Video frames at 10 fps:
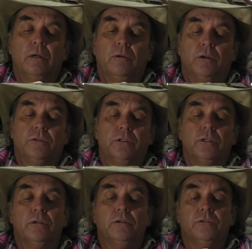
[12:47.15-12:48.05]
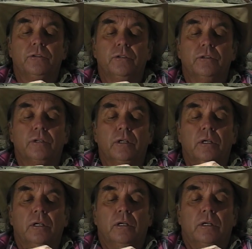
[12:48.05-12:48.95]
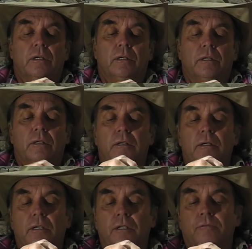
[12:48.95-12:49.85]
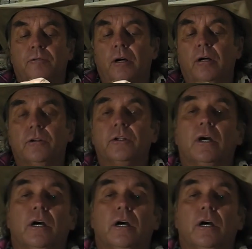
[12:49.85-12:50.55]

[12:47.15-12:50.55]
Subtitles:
What you do is you just either fold it